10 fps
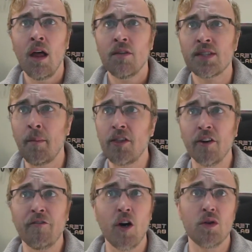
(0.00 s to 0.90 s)
Some other
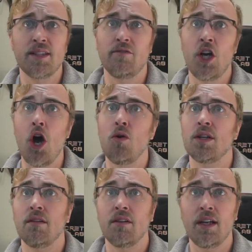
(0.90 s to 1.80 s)
folks of note,
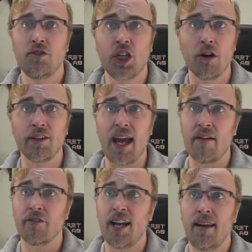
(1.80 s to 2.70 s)
Gerald
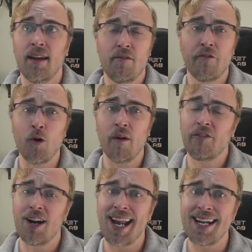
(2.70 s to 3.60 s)
Everett, 4
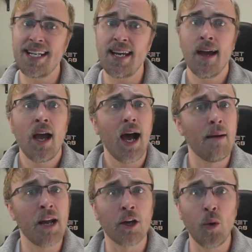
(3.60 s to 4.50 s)
for 90. I'm
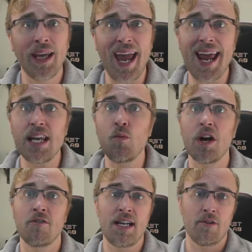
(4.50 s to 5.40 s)
not going anywhere
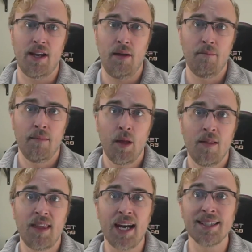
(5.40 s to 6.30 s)
near him.
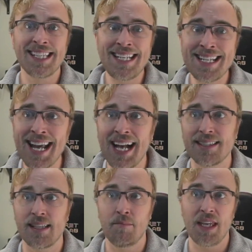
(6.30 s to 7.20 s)
That is not
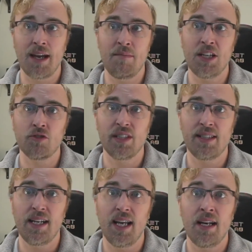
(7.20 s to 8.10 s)
something I'm
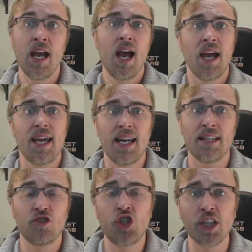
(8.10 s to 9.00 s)
interested in. It
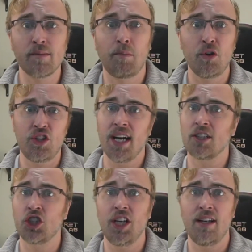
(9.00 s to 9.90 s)
is just
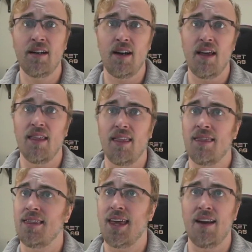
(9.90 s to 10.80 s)
production
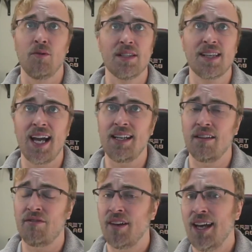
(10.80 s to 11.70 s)
that was kind
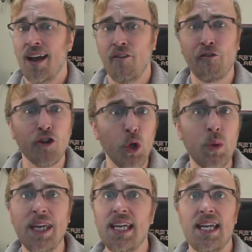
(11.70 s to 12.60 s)
of
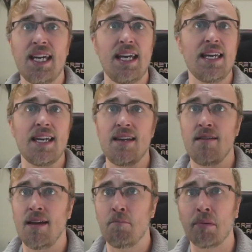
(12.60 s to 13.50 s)
fluky.
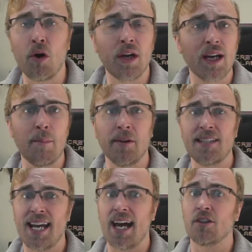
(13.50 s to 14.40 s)
He broke a couple of
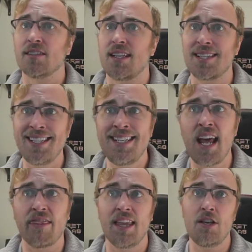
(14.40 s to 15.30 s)
tackles. It's
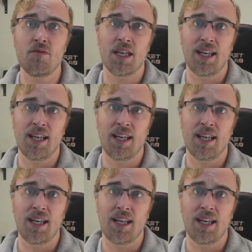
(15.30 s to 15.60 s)
nothing you can